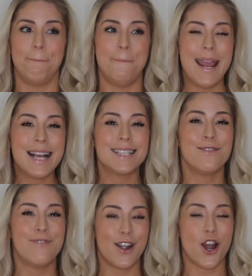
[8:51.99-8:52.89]
makes
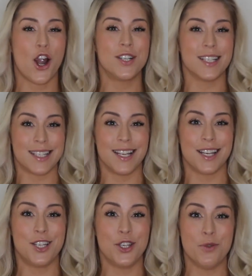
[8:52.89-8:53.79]
it very hard to
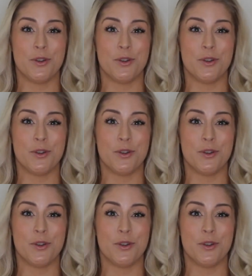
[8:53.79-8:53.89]
stick to,